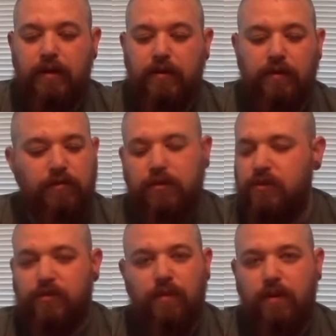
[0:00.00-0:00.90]
Don't
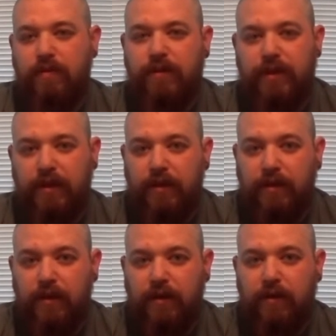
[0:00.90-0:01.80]
just throw everything
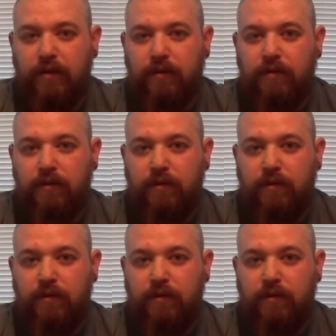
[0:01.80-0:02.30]
in there.